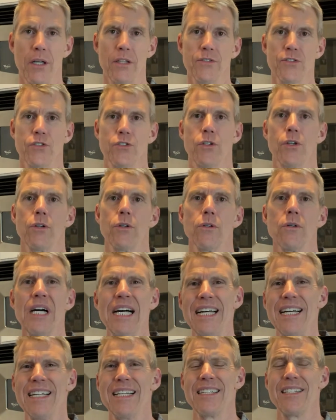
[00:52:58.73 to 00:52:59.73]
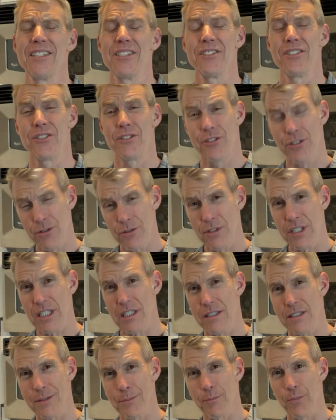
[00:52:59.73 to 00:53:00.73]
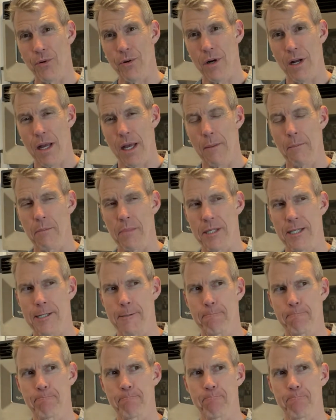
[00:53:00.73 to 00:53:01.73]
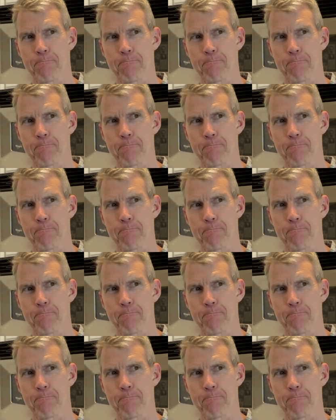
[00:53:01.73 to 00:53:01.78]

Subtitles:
So you do need to prime, but